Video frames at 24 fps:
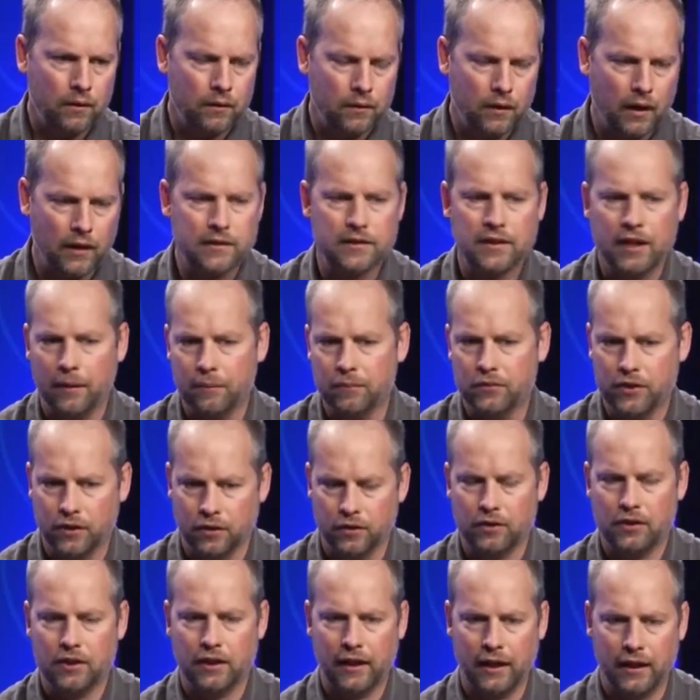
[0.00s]
attempt
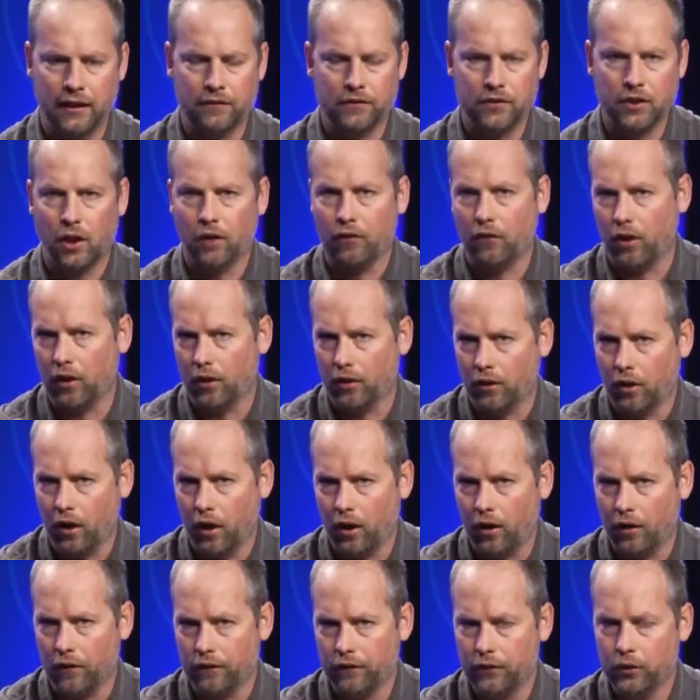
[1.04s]
to kind of solve
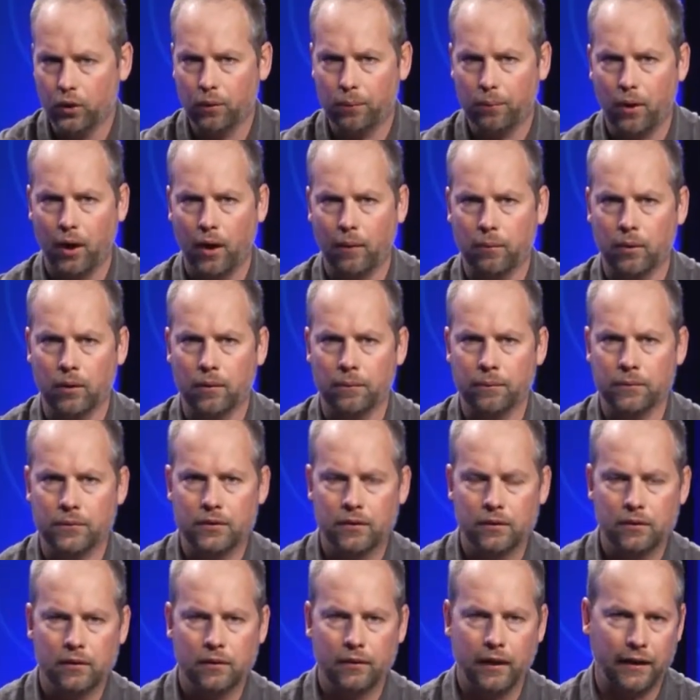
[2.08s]
our fuel
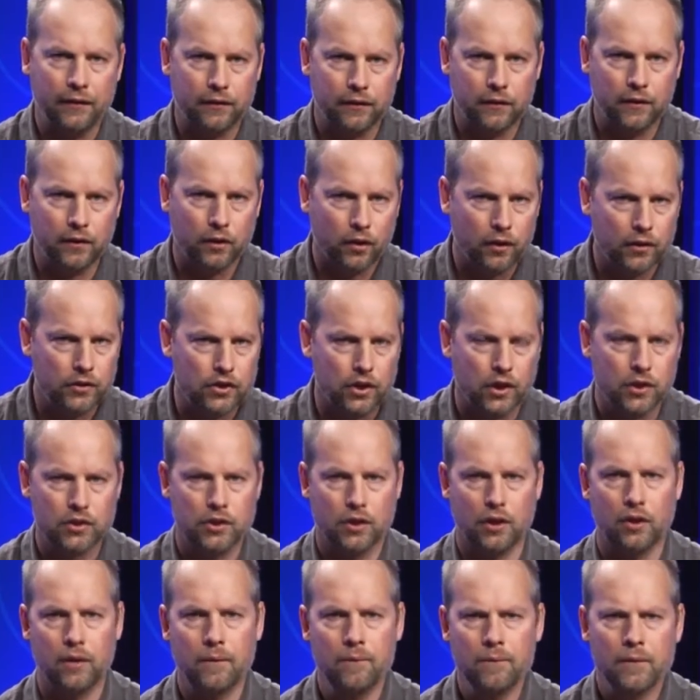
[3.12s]
problems at the current
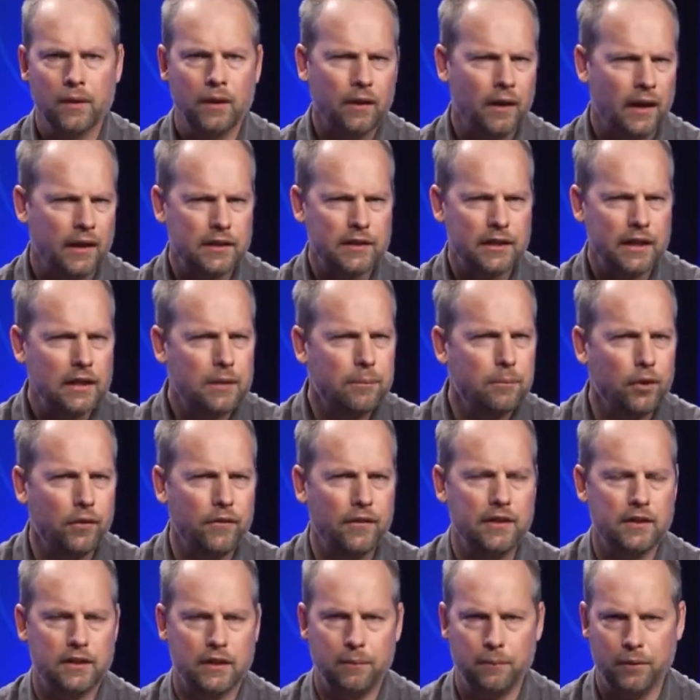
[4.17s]
juncture, I decided to move
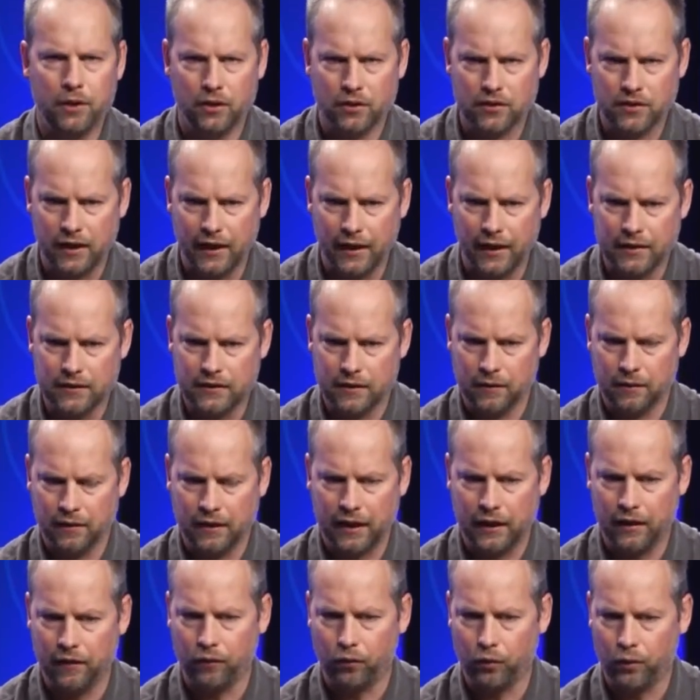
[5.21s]
into computer science and
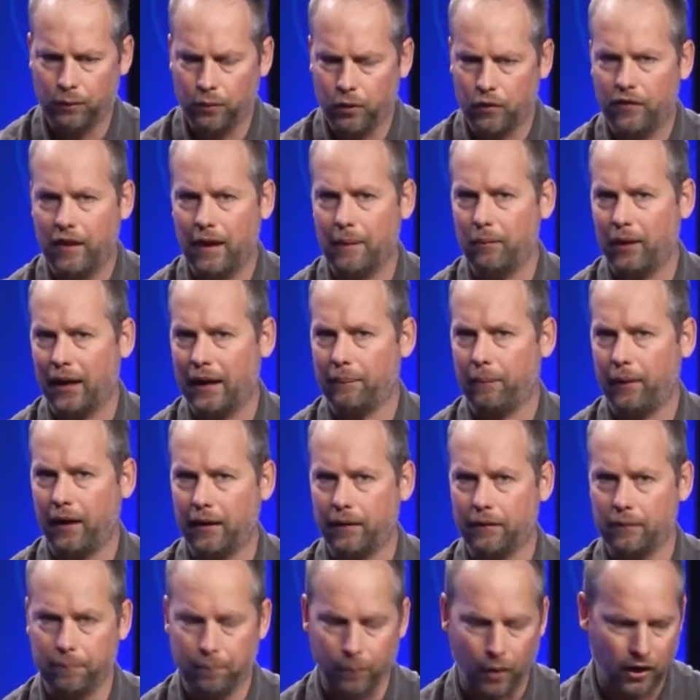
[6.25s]
kind of remove that black
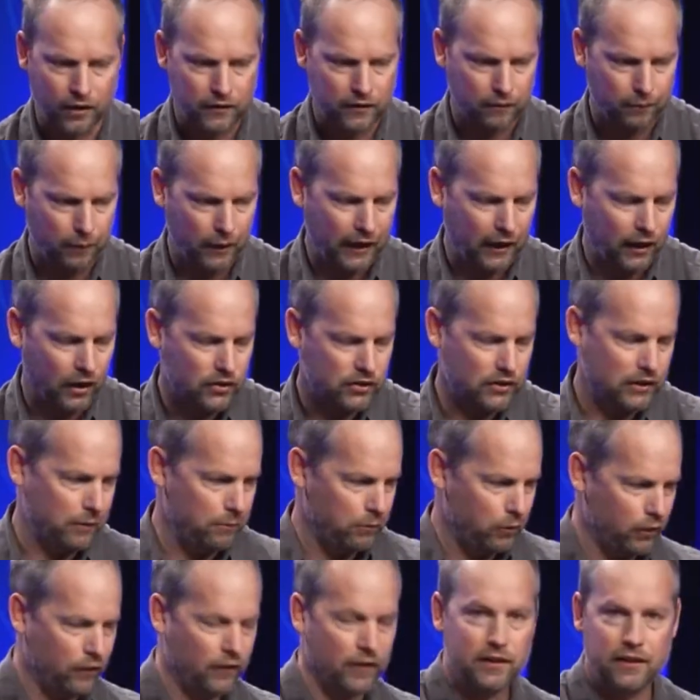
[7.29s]
box of biology and
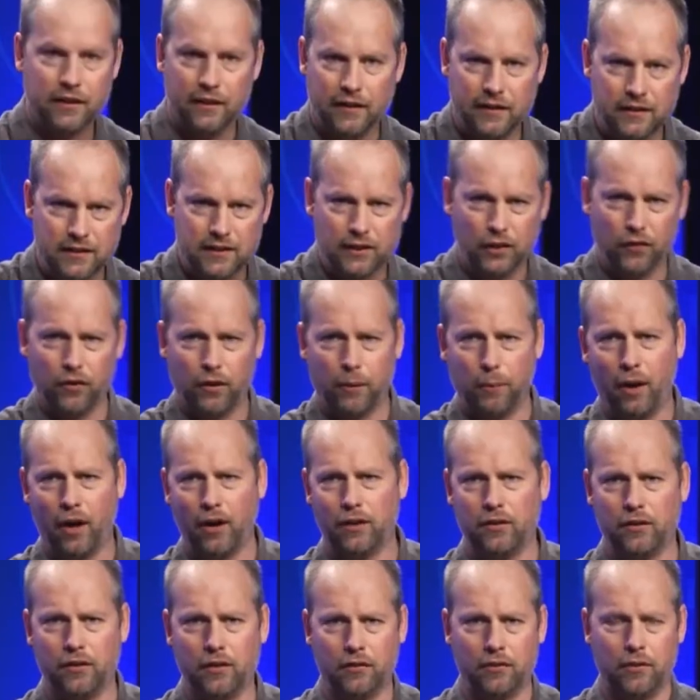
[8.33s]
move into these silver
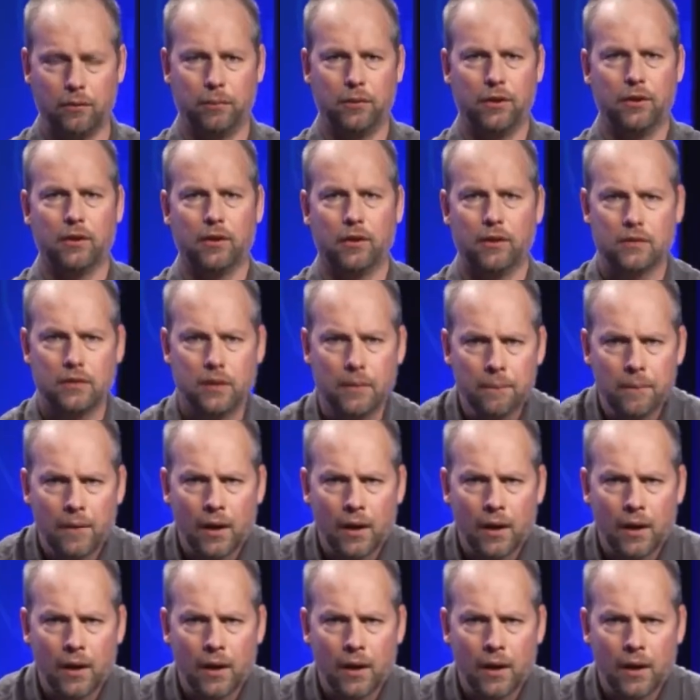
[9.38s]
boxes of computers.